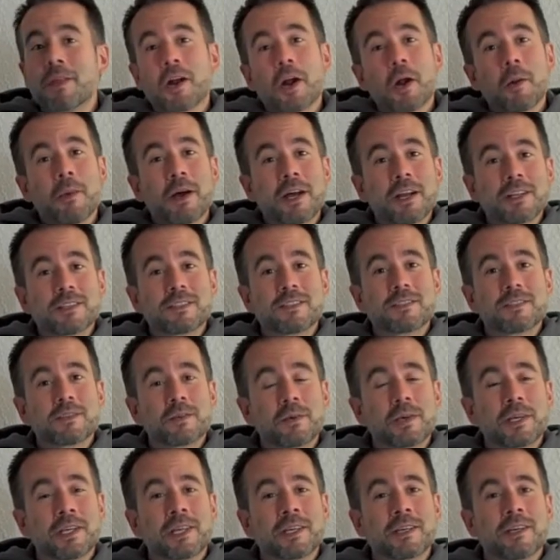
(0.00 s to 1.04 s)
Harmonix is
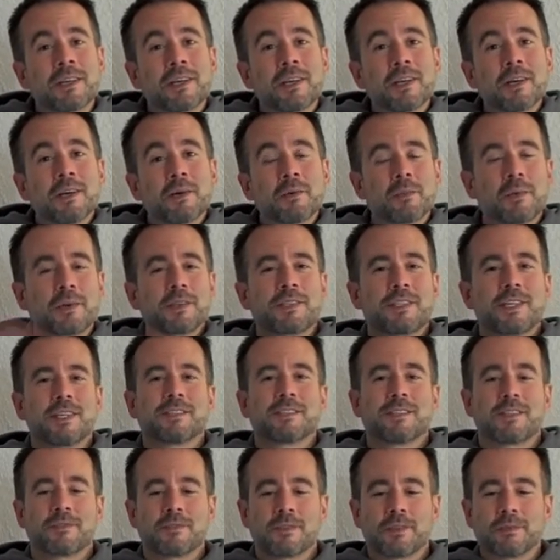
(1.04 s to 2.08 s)
doing with Dance
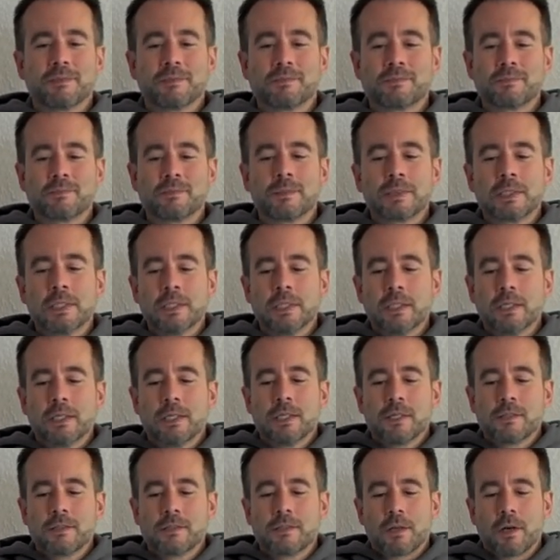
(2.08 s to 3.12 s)
Central.
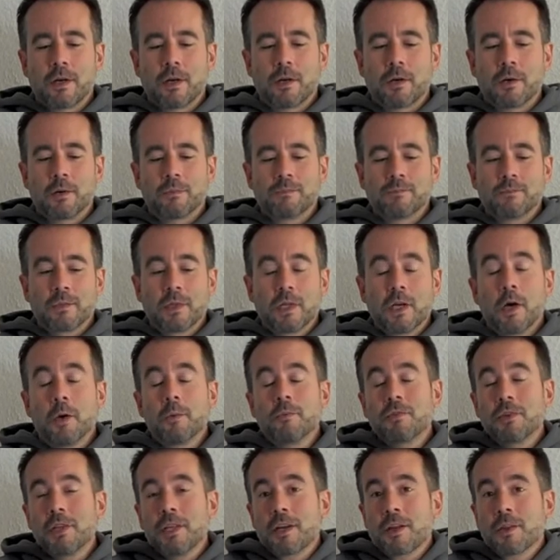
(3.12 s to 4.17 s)
So
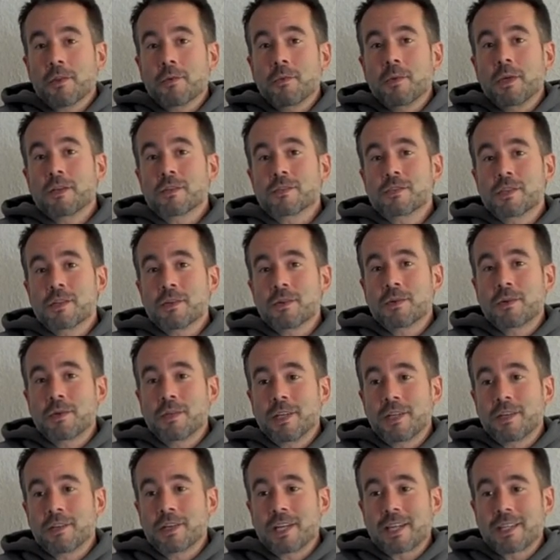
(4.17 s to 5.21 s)
hopefully another week or so and
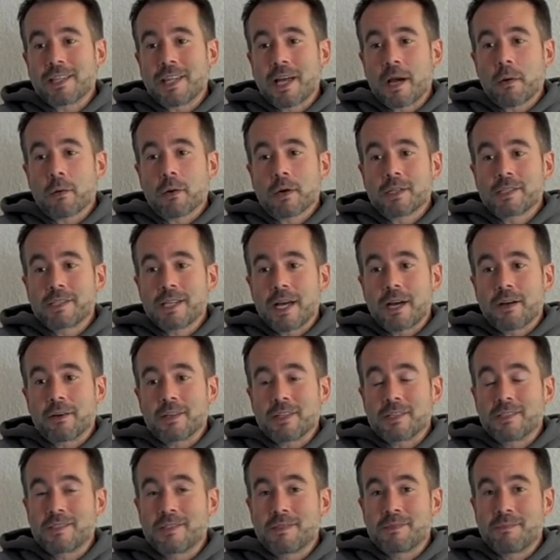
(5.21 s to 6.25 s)
they'll get that worked out.
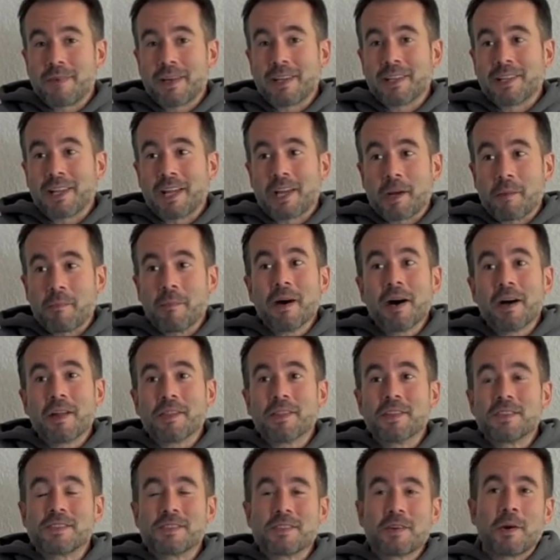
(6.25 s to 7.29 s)
It's been like a month,
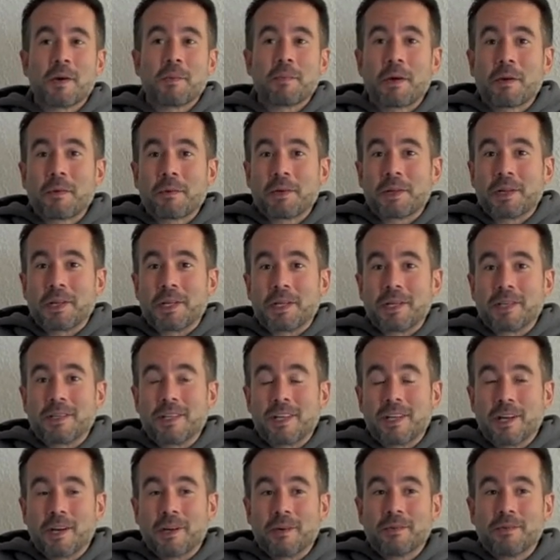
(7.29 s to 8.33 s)
so I'm not really, you
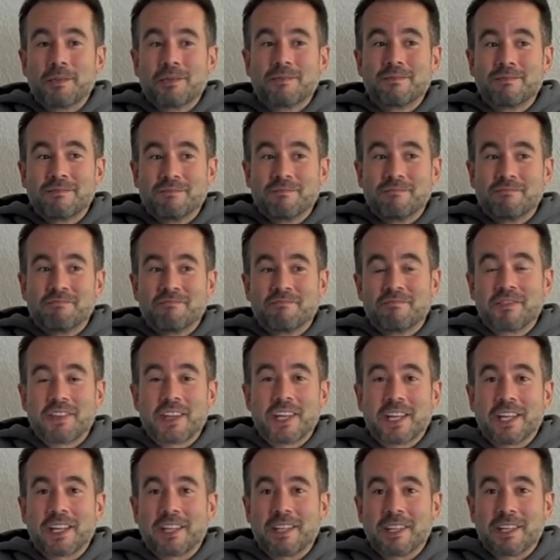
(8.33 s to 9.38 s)
know,
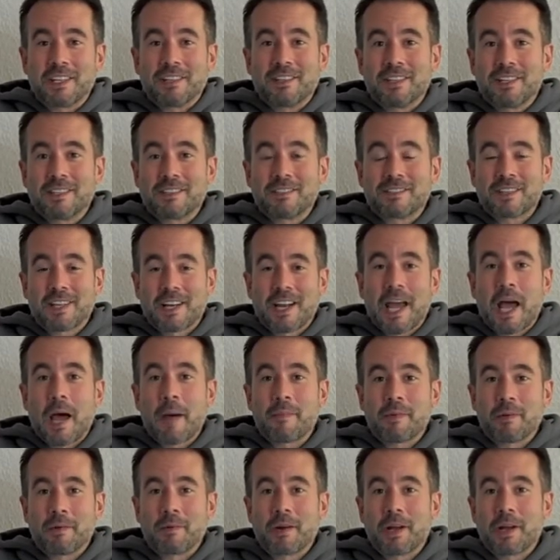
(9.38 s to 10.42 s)
thinking that it's going to
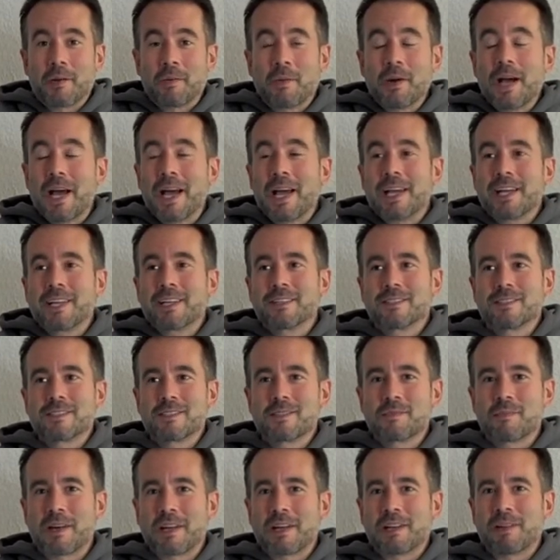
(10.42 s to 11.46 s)
happen right away, because it's
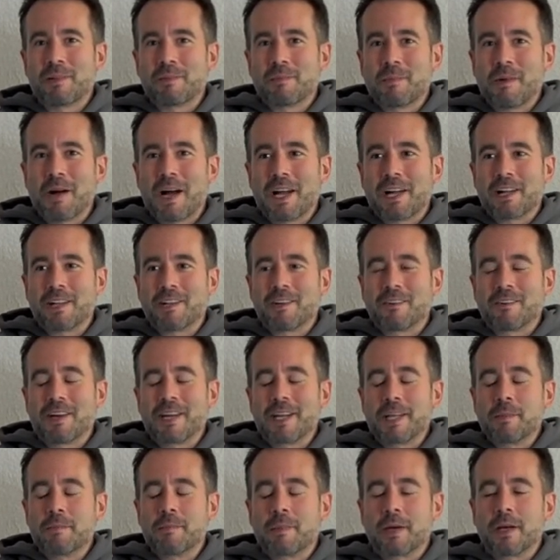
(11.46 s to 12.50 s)
been a little while
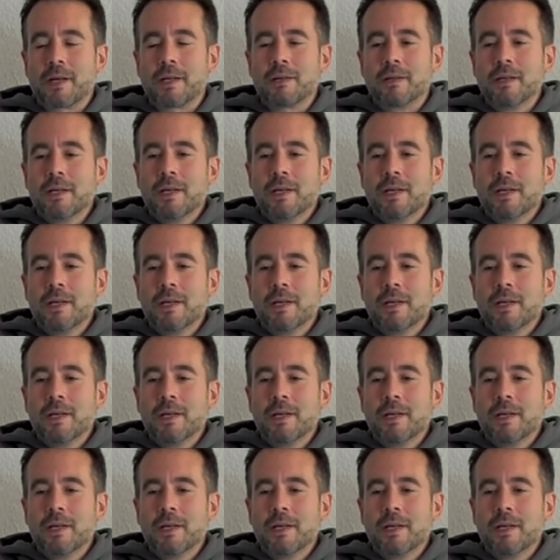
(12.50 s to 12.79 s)
already, but